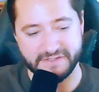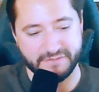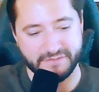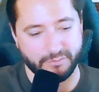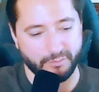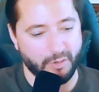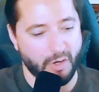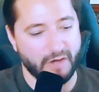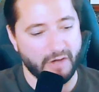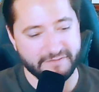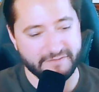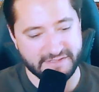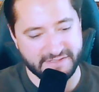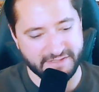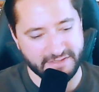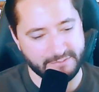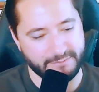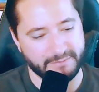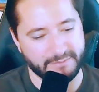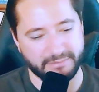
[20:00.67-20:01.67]
We'll
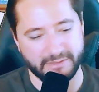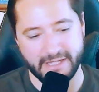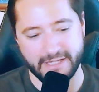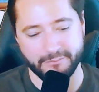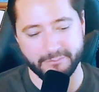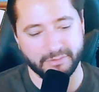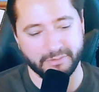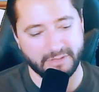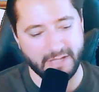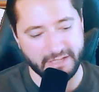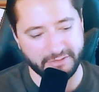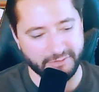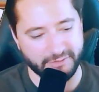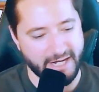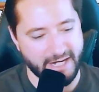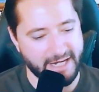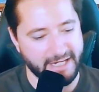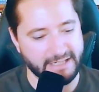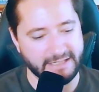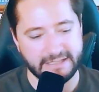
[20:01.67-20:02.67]
obviously be playing Blood
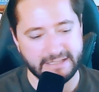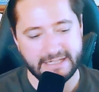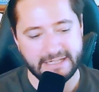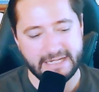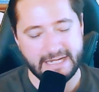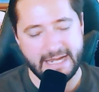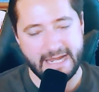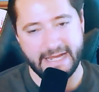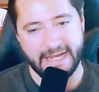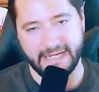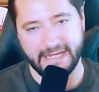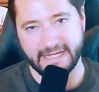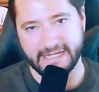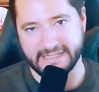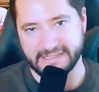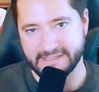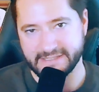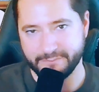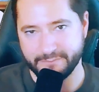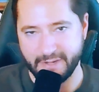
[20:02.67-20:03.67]
Rain and
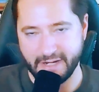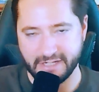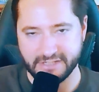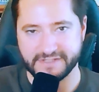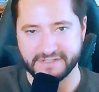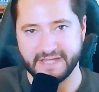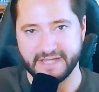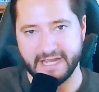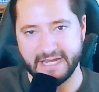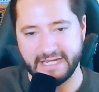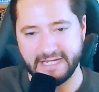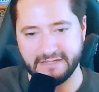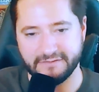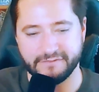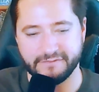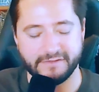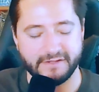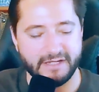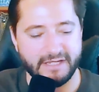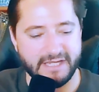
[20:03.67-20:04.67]
getting some Parasite
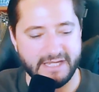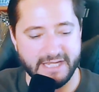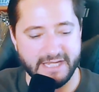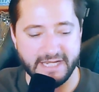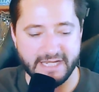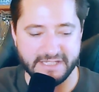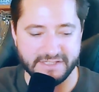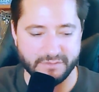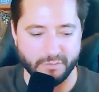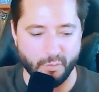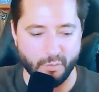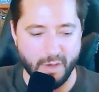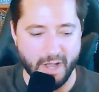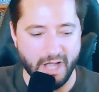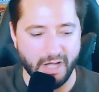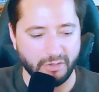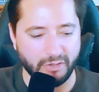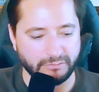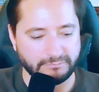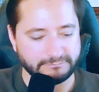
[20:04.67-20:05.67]
Eve in as
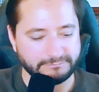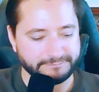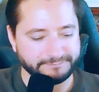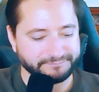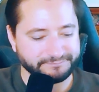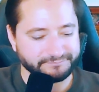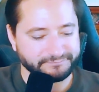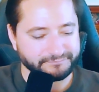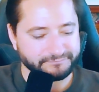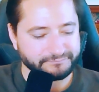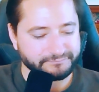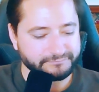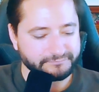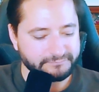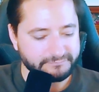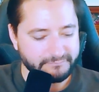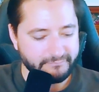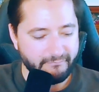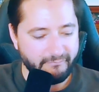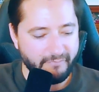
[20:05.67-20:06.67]
well.
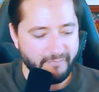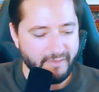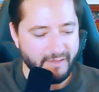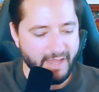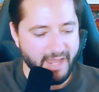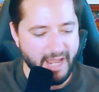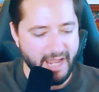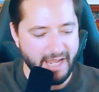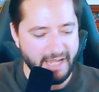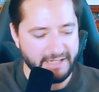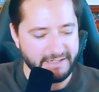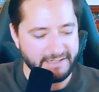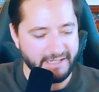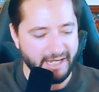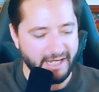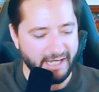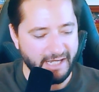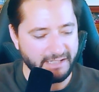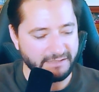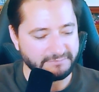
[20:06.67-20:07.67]
And
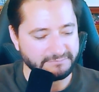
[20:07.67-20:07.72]
the